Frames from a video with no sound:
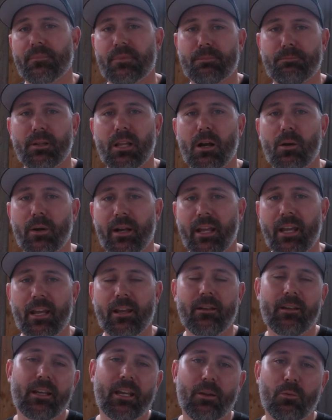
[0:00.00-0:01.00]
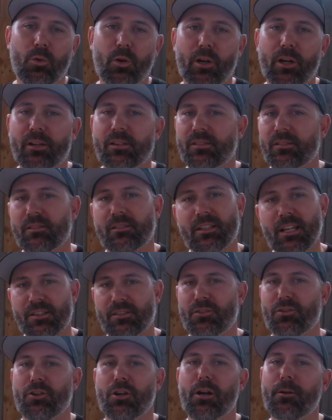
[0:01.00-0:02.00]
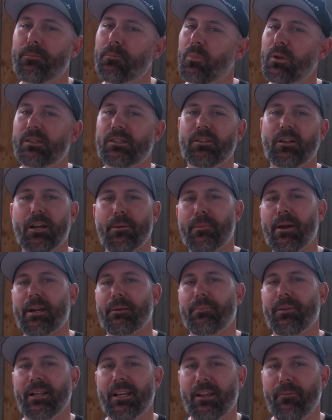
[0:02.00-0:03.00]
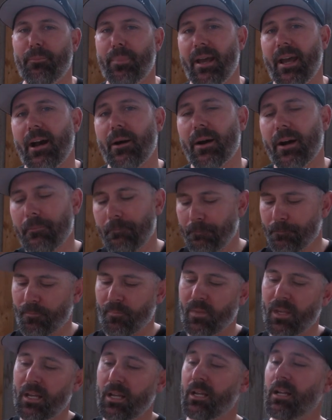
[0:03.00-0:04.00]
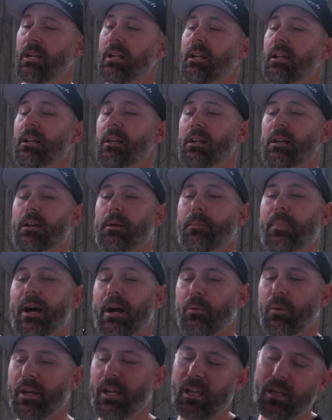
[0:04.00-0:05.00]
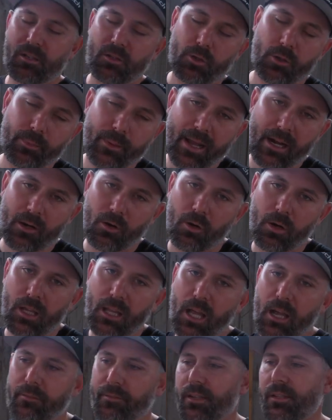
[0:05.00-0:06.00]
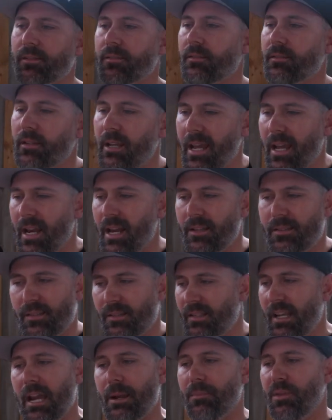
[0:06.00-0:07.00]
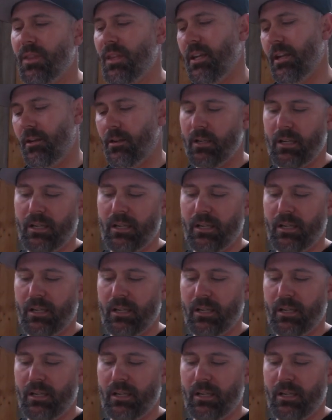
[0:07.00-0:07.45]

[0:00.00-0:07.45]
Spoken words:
It's blowing air. It works, does the job. We're still going to make plenty of power. But we're here to talk about coilovers, and it's the same thing.